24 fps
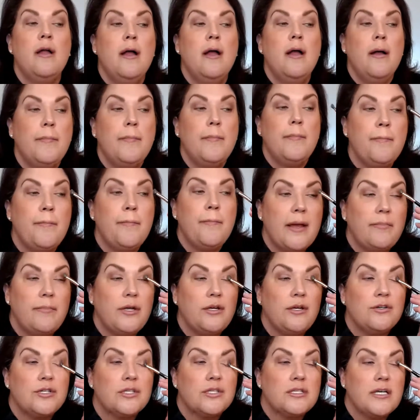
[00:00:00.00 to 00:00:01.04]
but maybe you
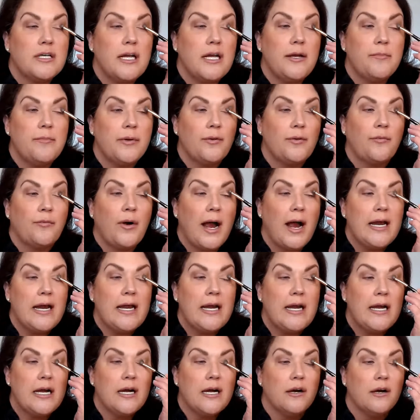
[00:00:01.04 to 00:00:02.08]
just keep it right
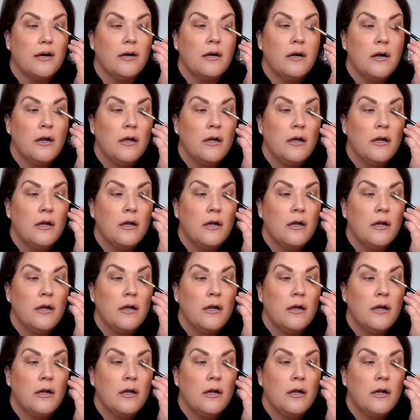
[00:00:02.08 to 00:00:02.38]
here